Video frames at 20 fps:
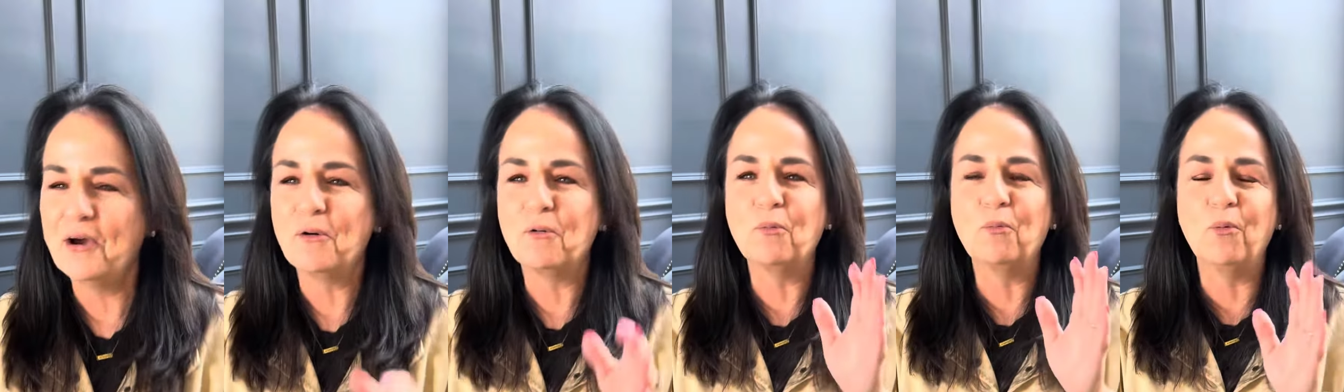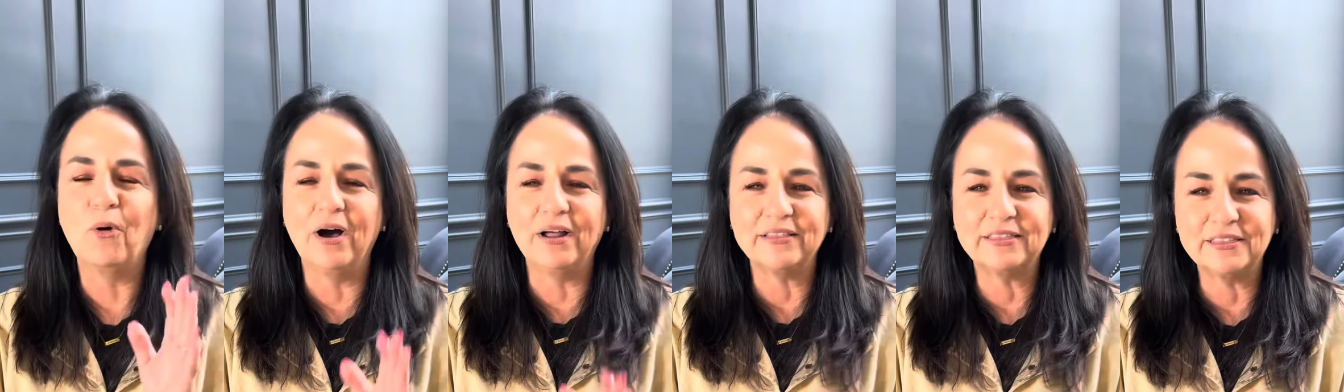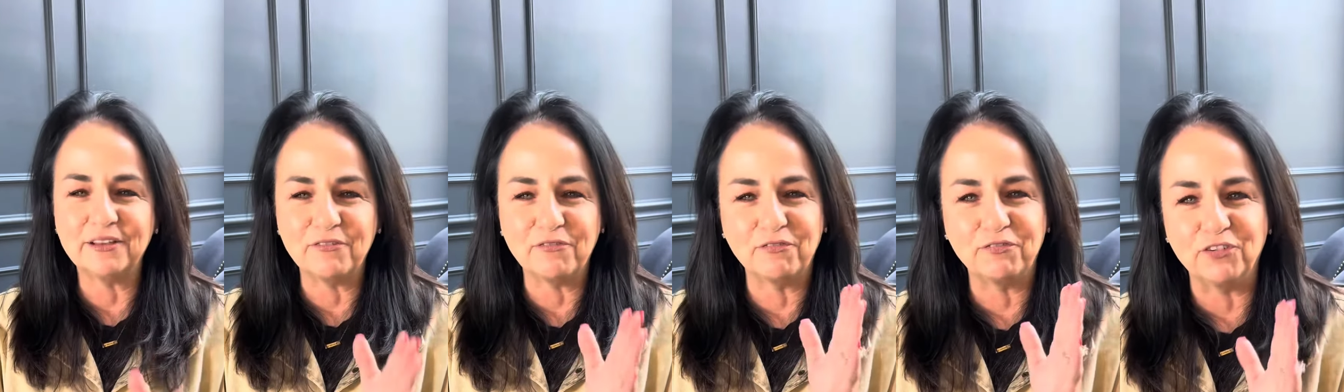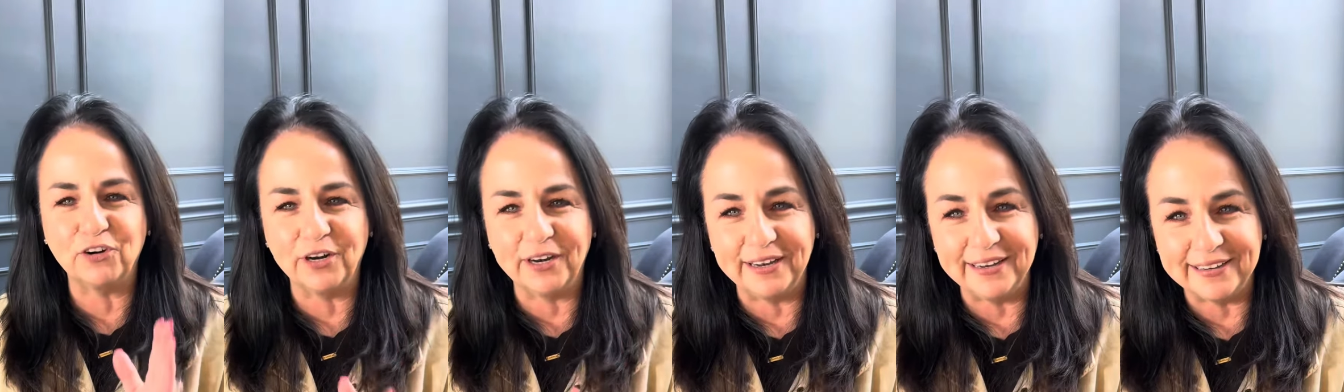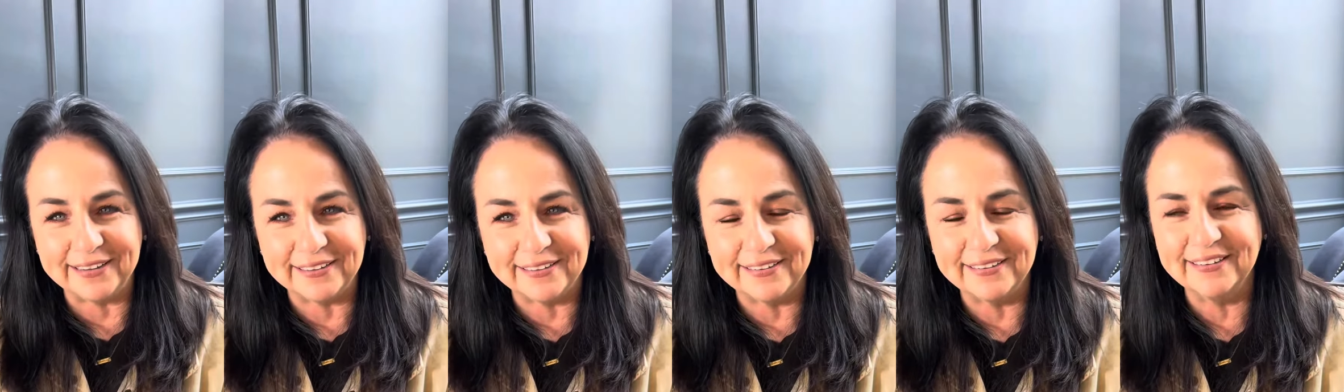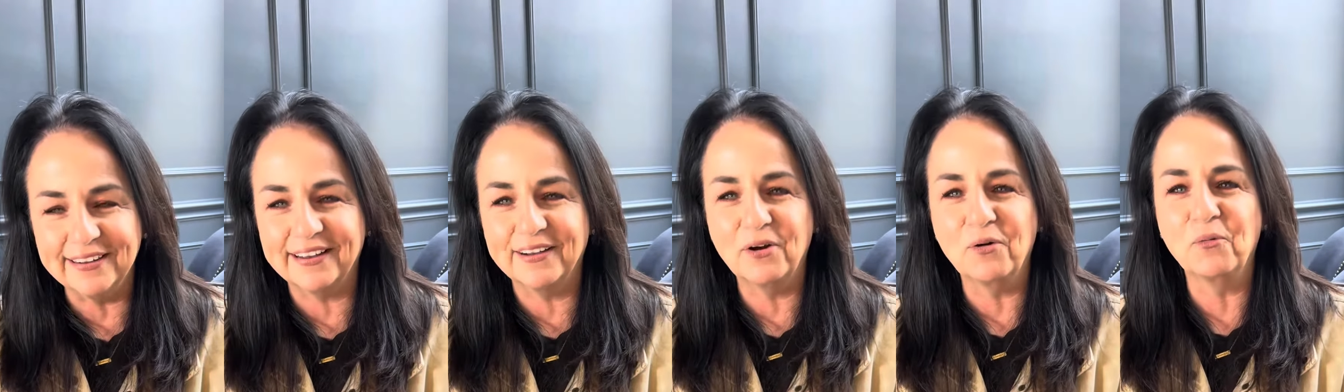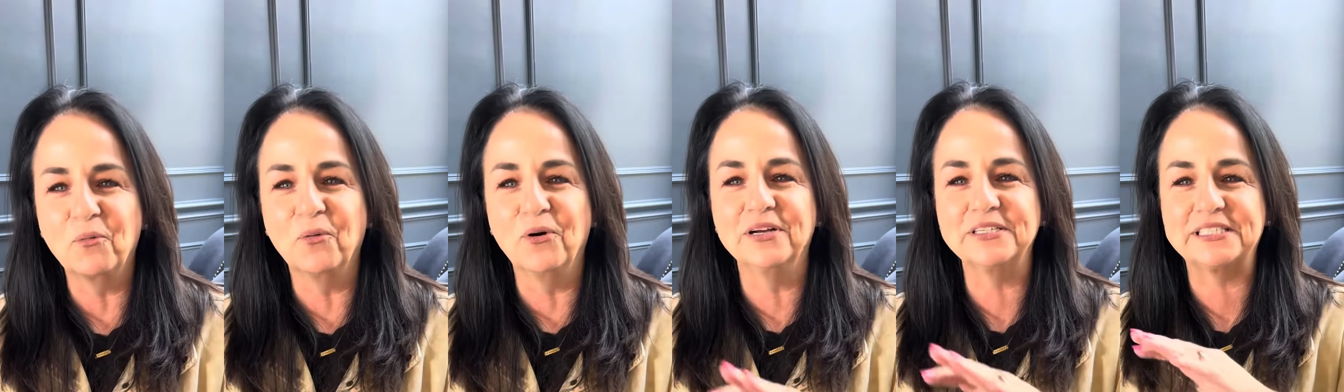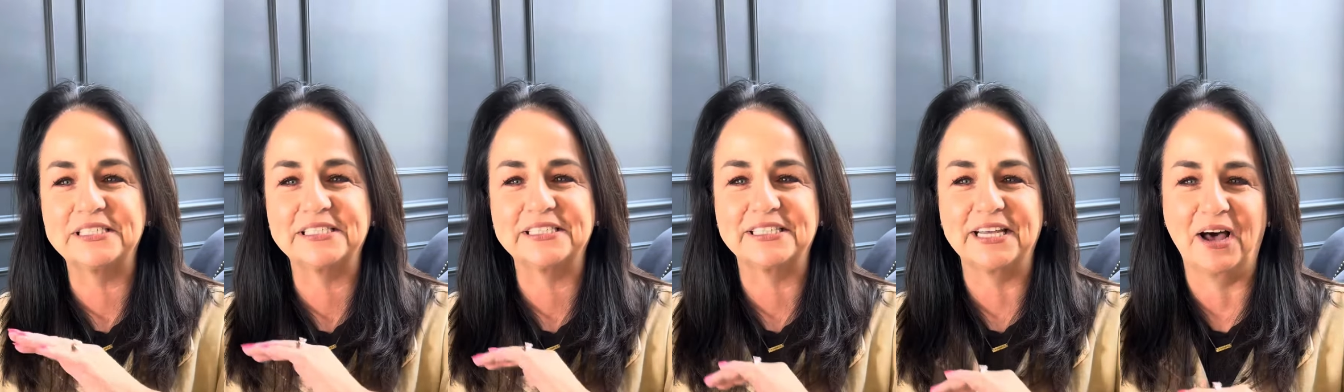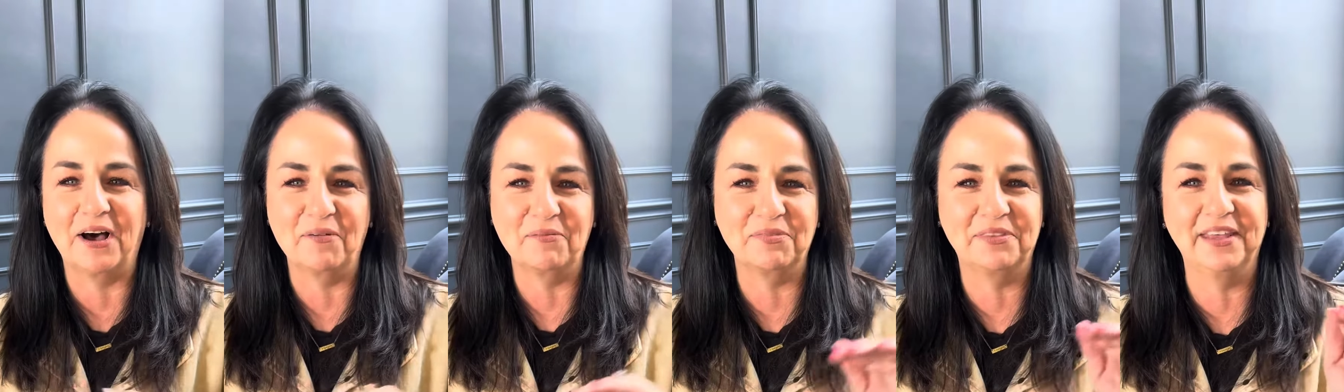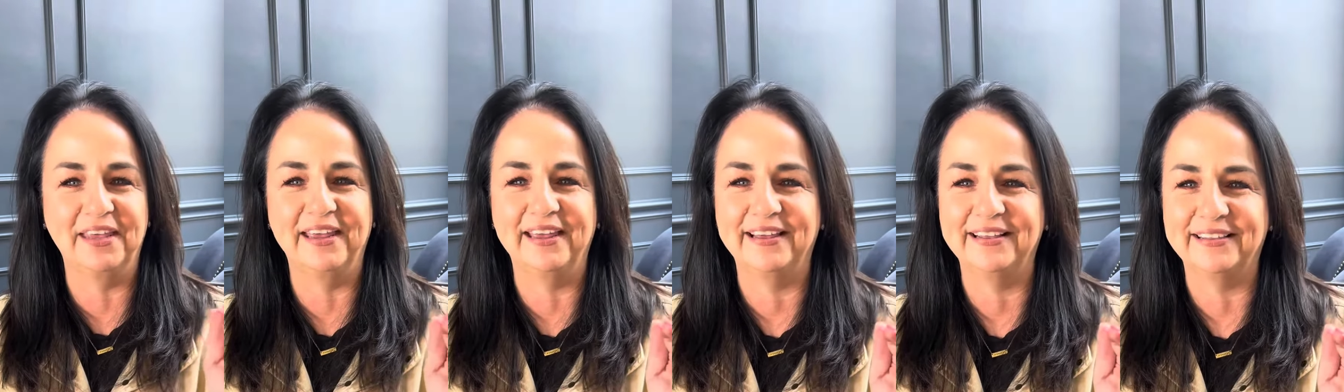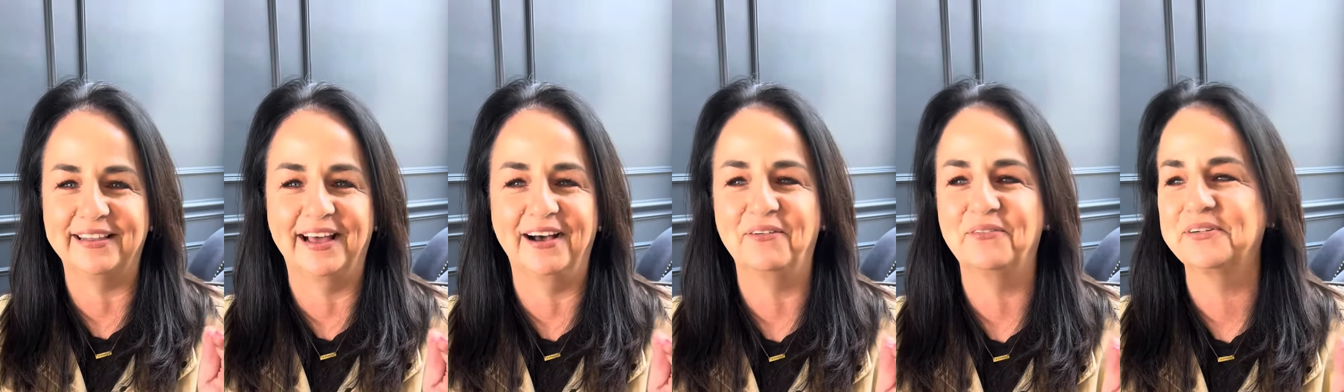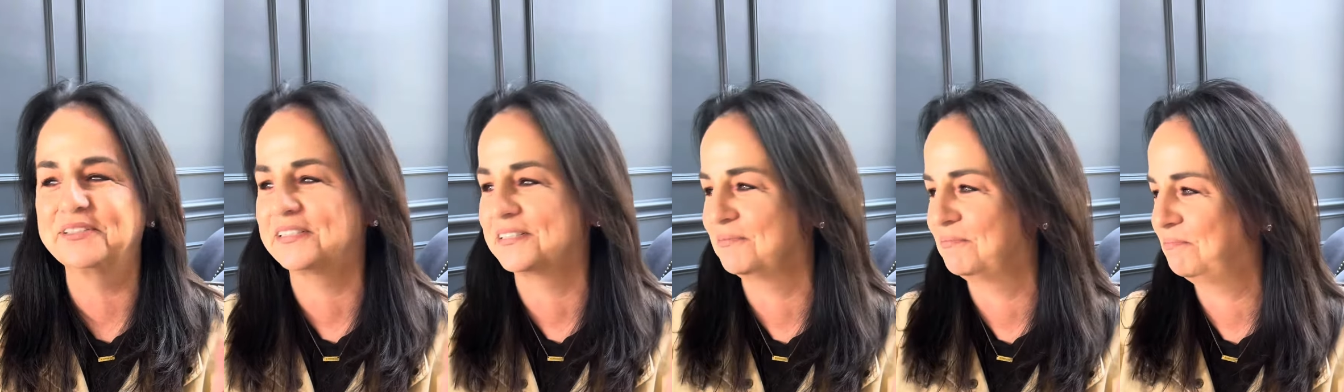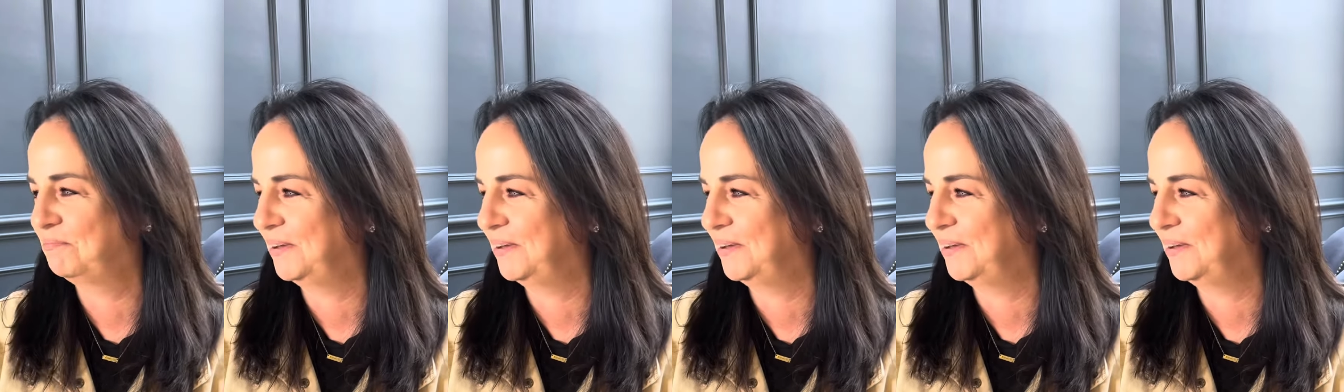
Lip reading: What the freak was something that was a